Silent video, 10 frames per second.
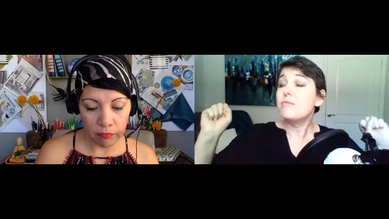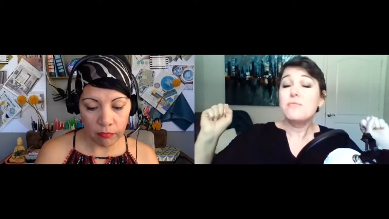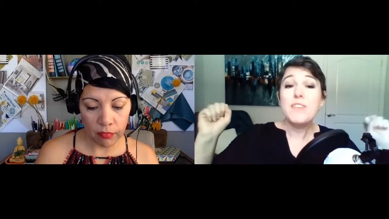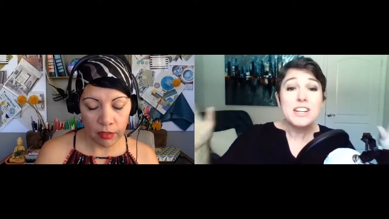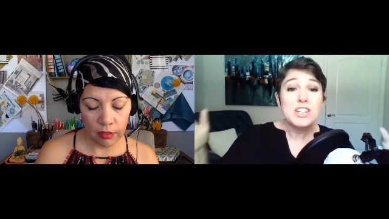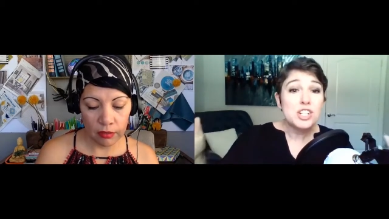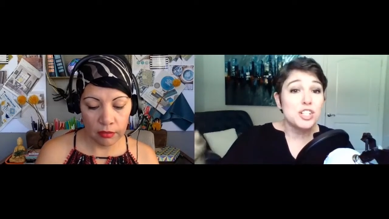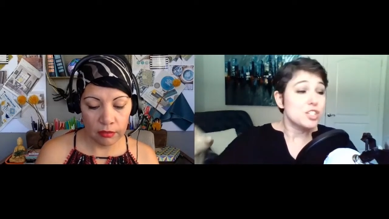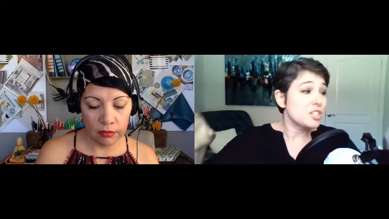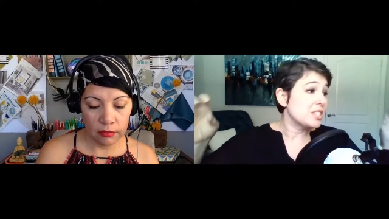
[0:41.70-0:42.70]

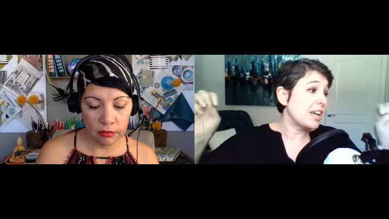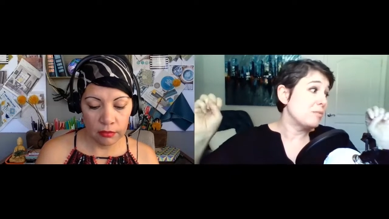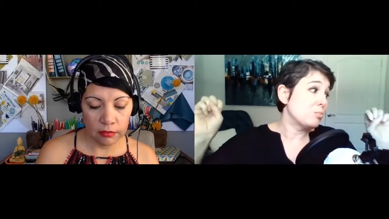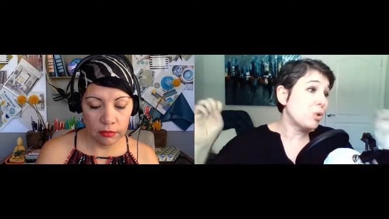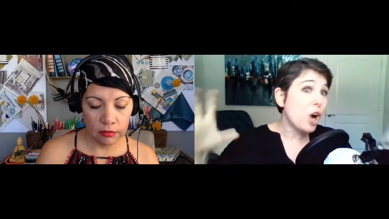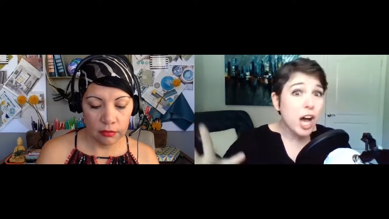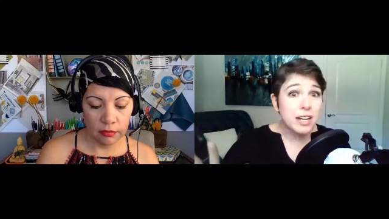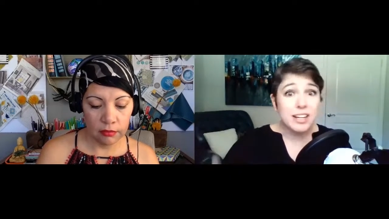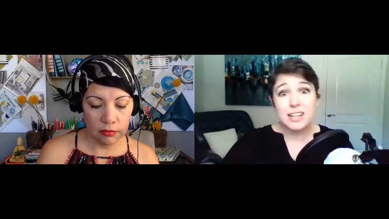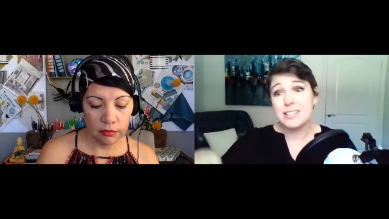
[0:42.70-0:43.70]
Speaker 1: vendors and
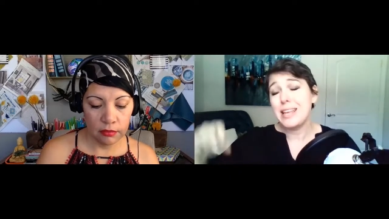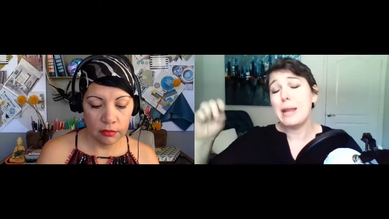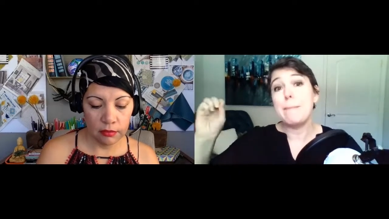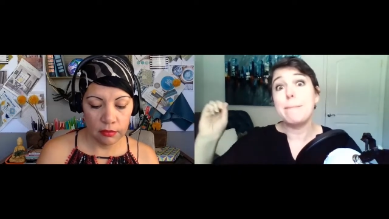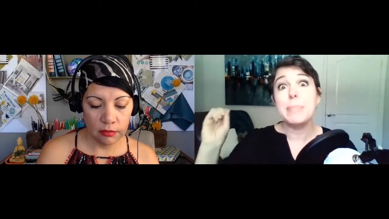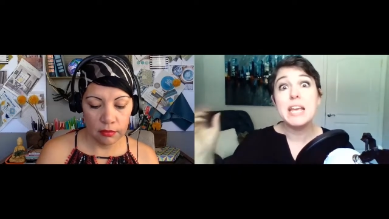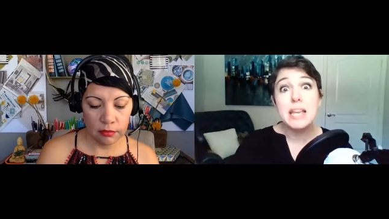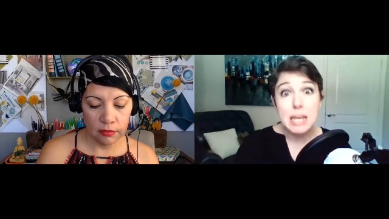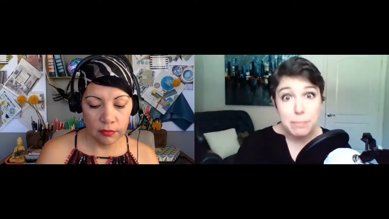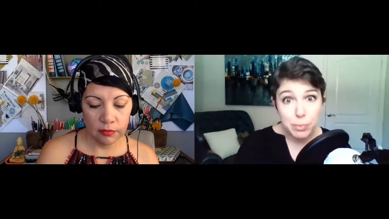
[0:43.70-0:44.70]
products and
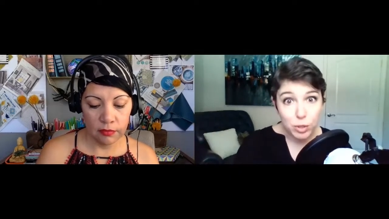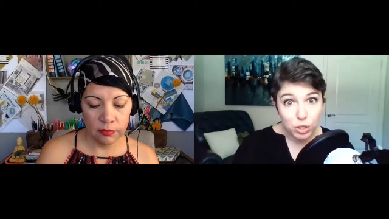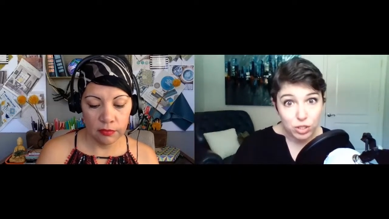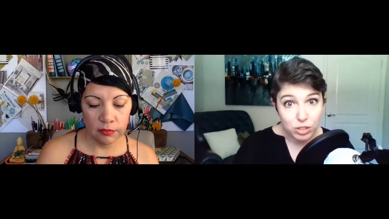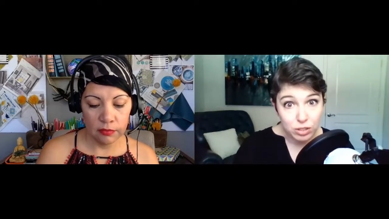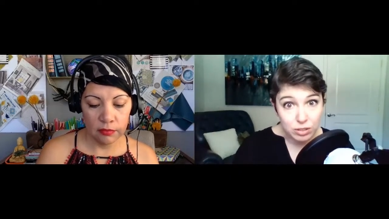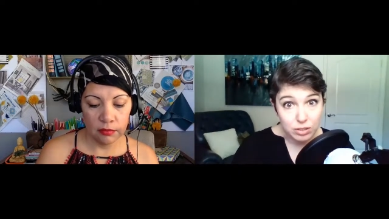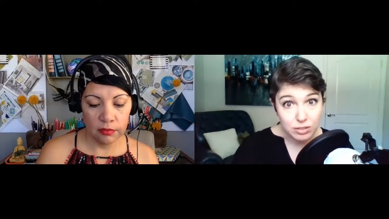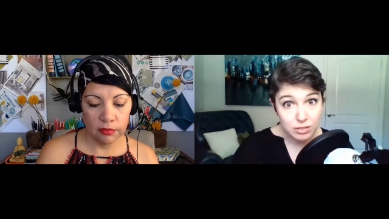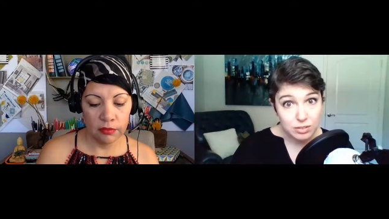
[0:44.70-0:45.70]
people.
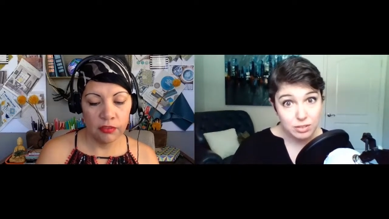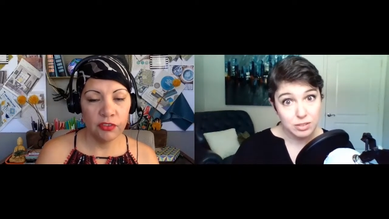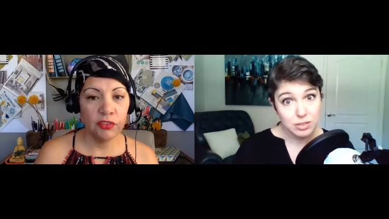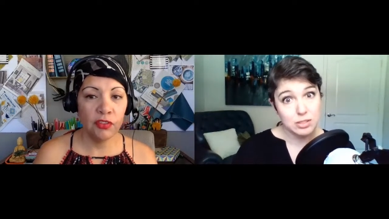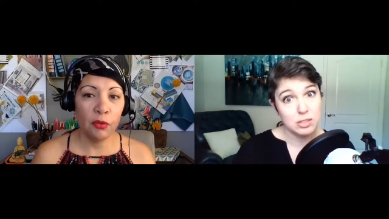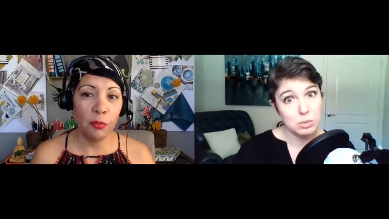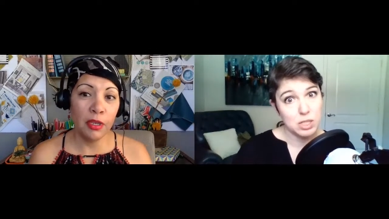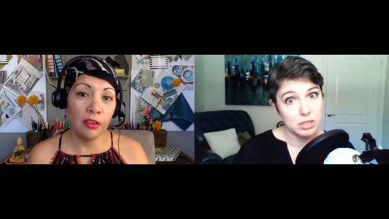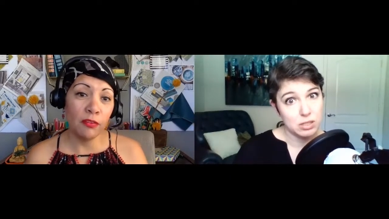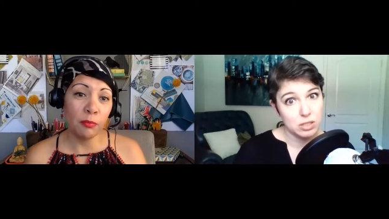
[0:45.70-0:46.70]
Speaker 2: So oh
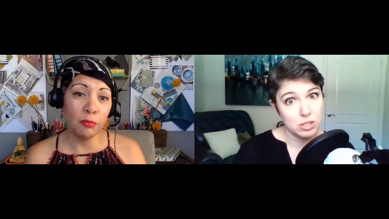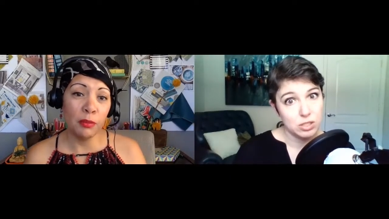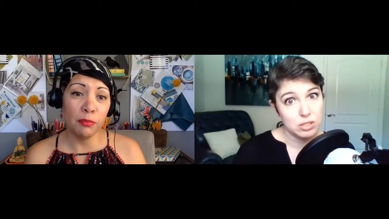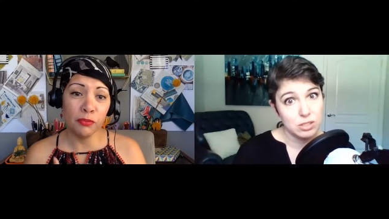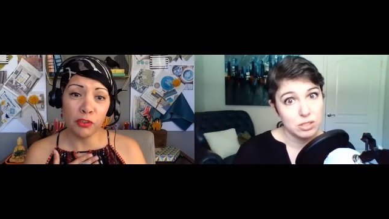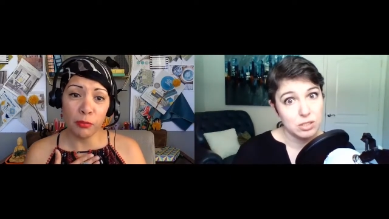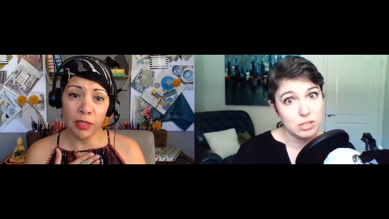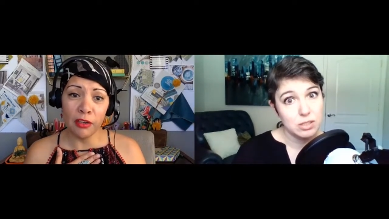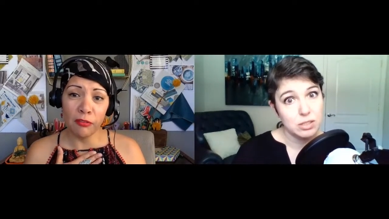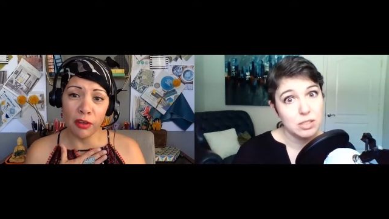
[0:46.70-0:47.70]
many of gosh. our people, so
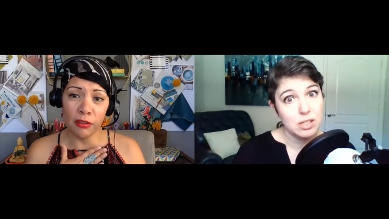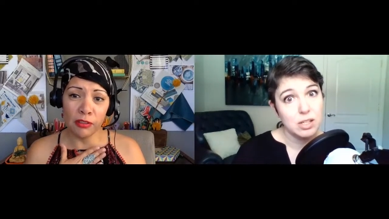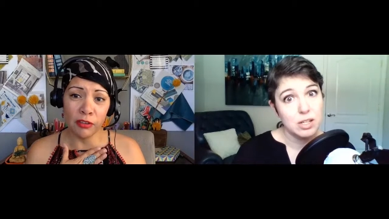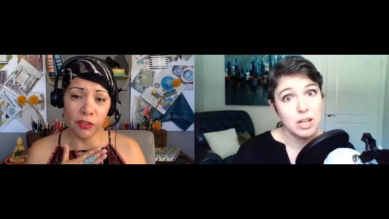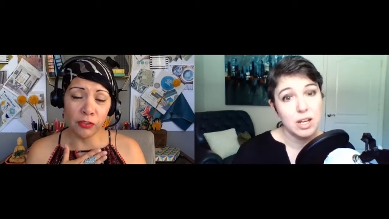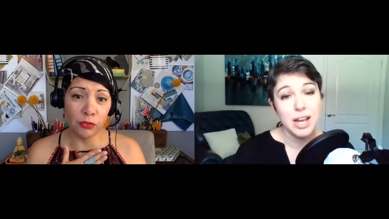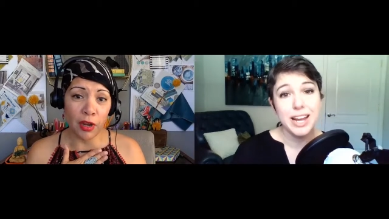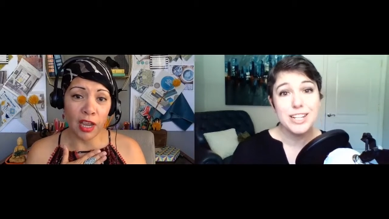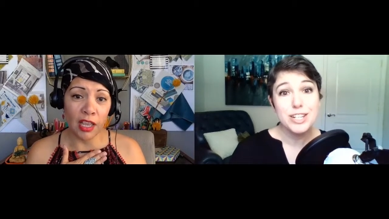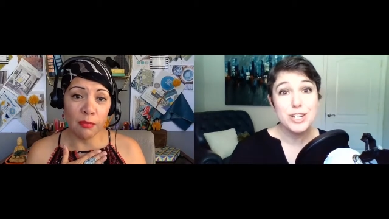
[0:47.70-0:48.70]
many of our
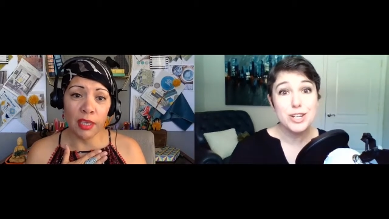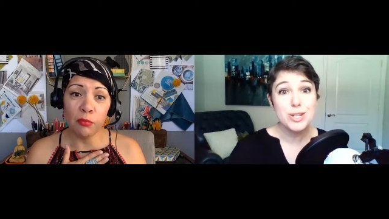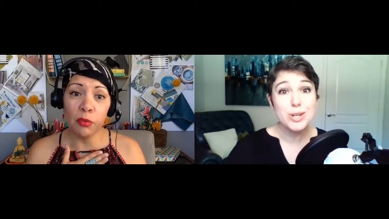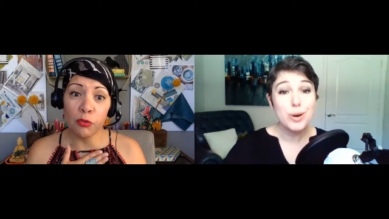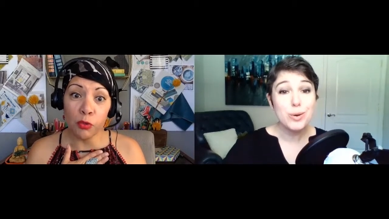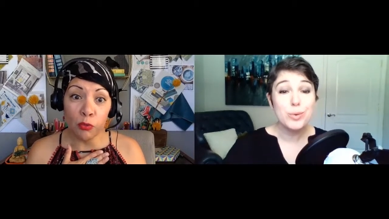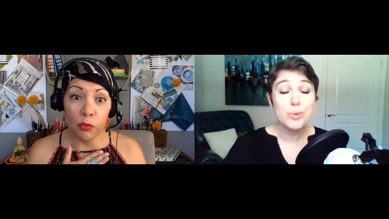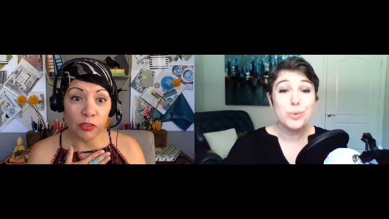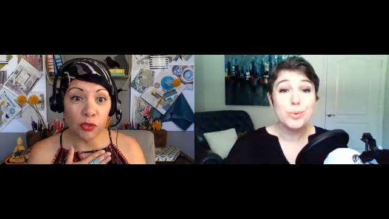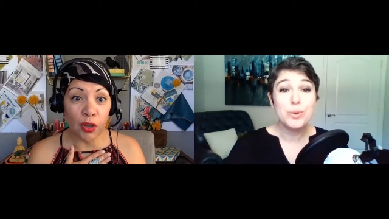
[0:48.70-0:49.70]
tribe, and we grew
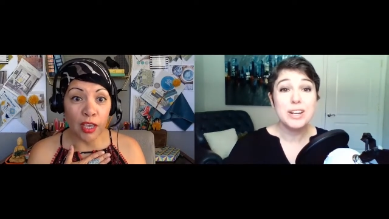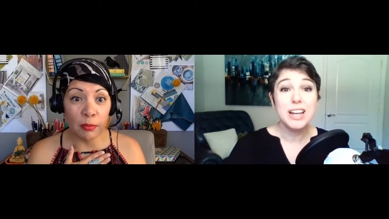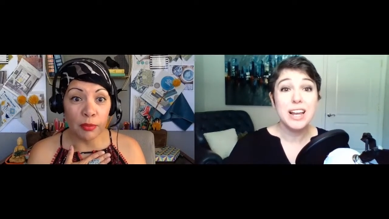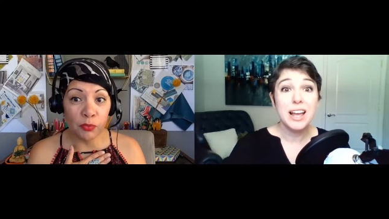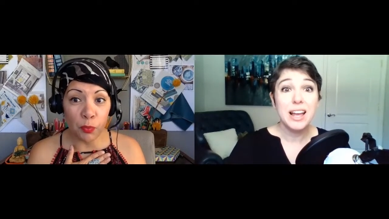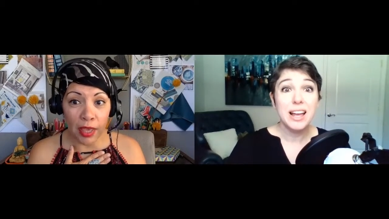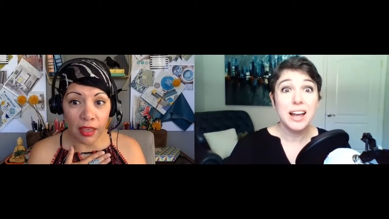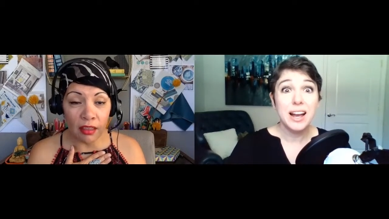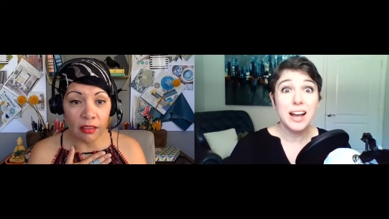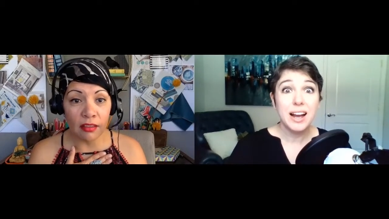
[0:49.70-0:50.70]
our tribe as
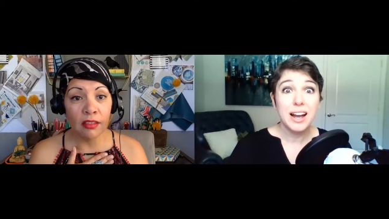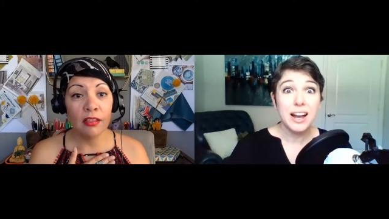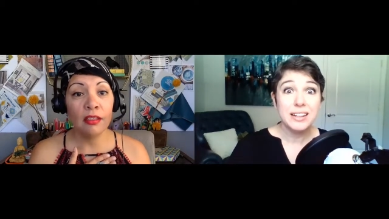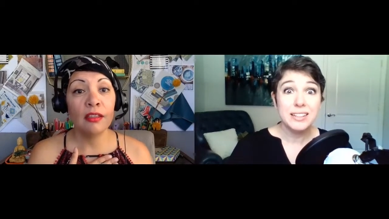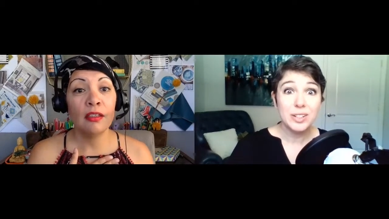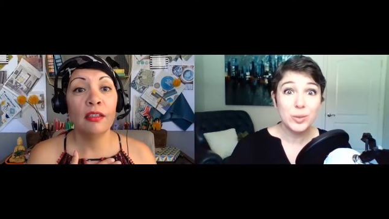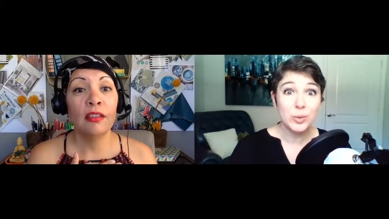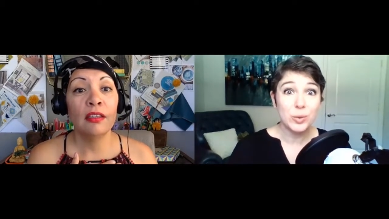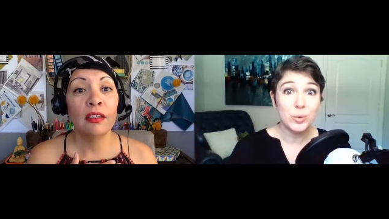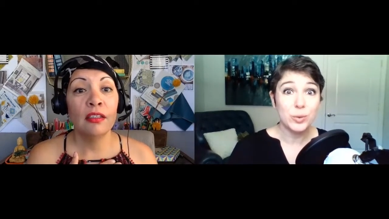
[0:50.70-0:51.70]
well. I
Speaker 1: know.